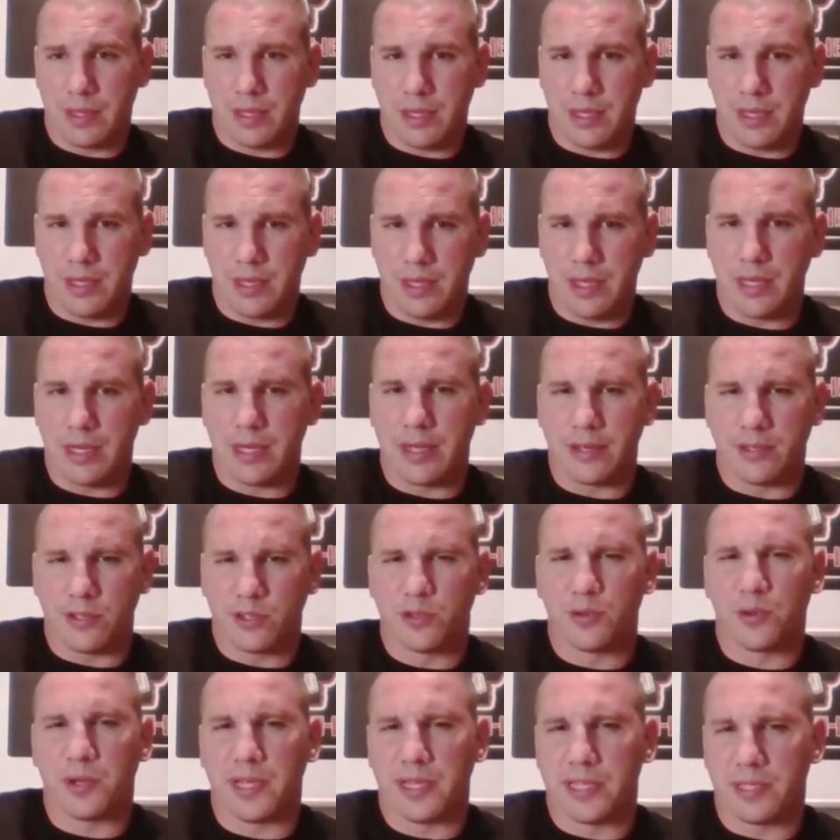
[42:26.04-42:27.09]
it
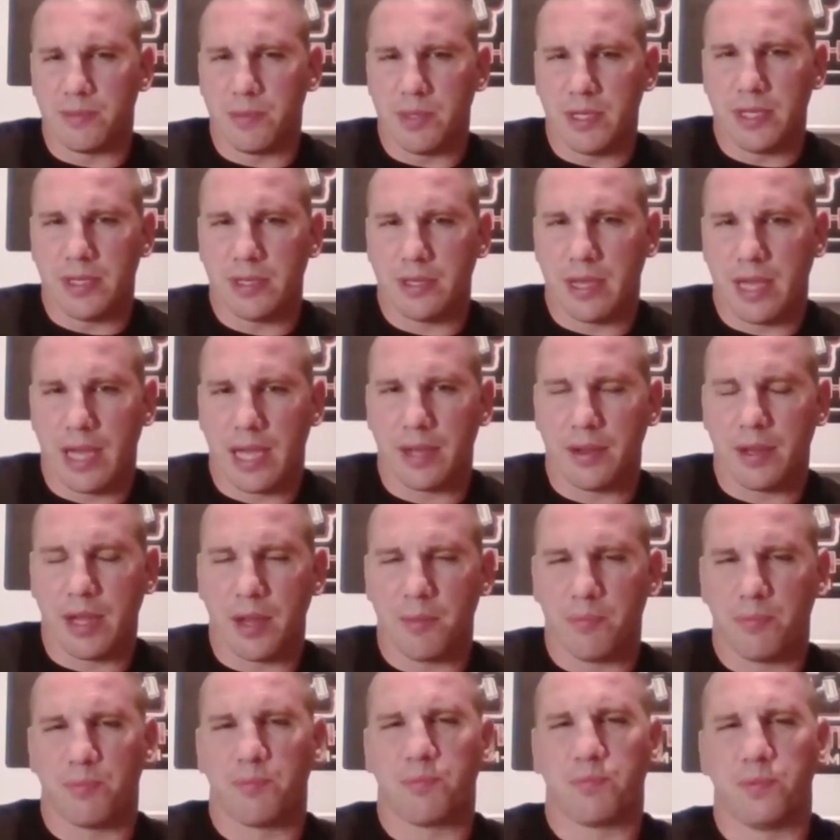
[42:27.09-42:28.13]
intrigues me. I